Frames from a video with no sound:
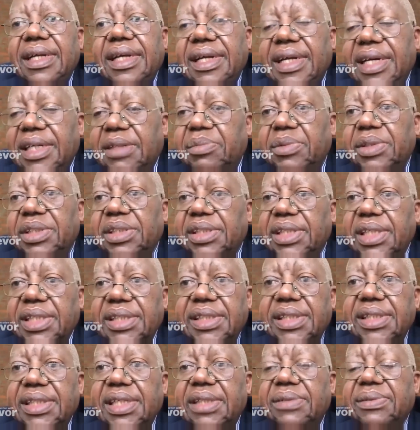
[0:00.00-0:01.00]
an
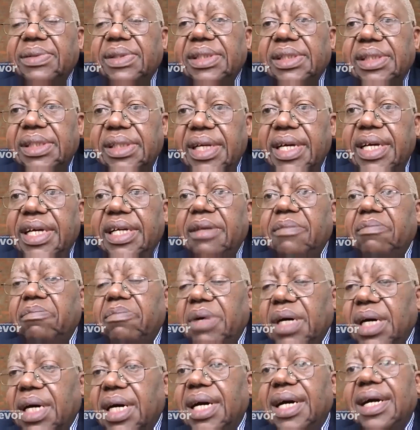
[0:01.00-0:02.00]
administration that was led
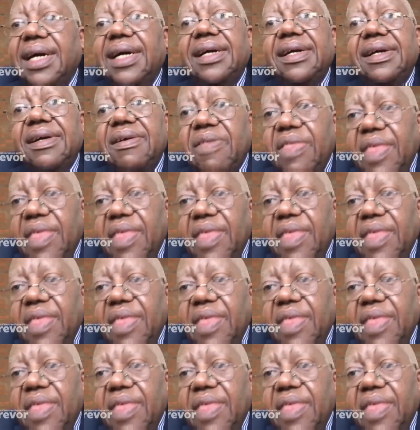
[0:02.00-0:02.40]
by